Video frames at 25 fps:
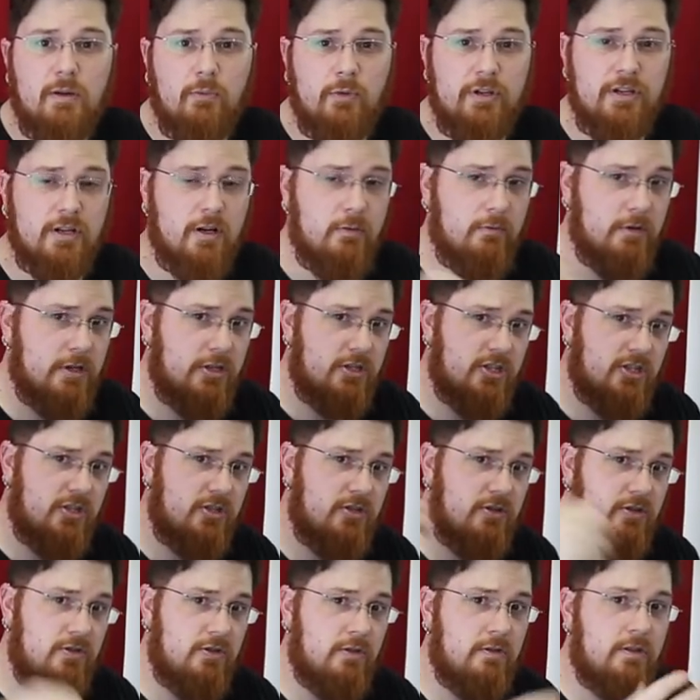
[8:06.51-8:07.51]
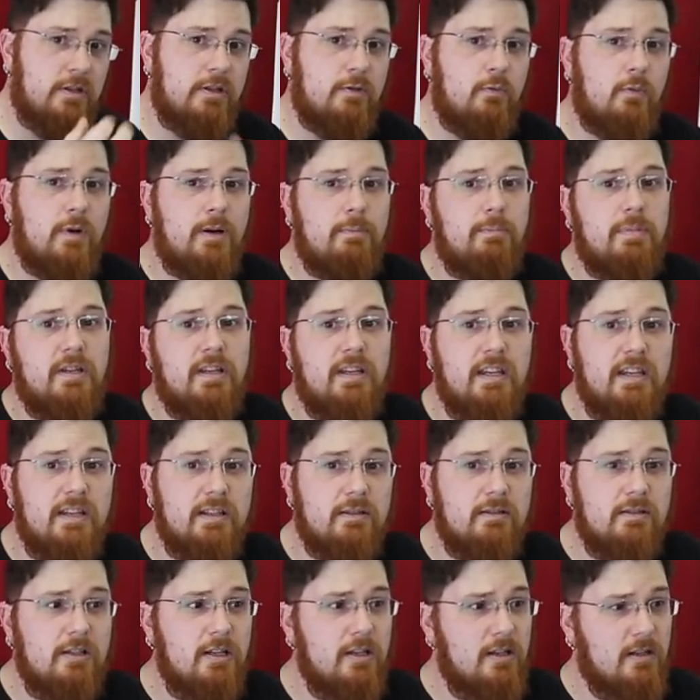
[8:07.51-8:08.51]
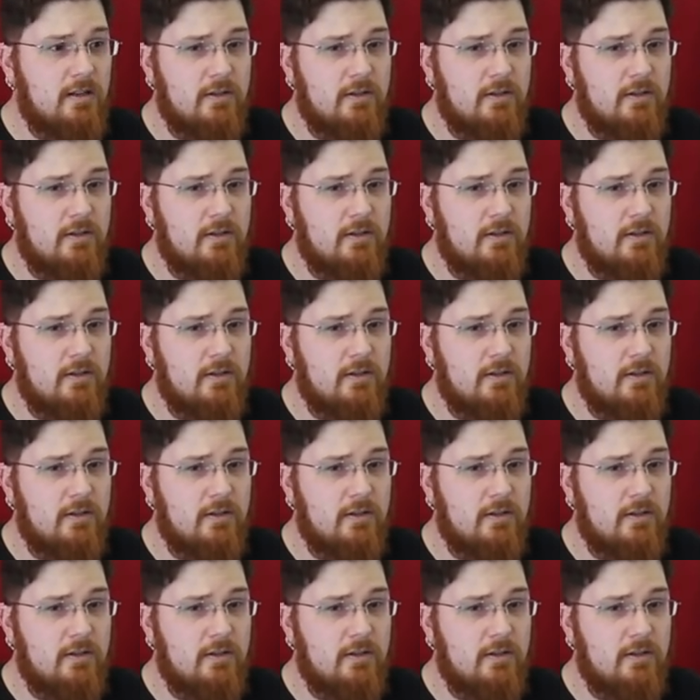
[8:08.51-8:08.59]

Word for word: and we don't wanna just shoot it in one big hit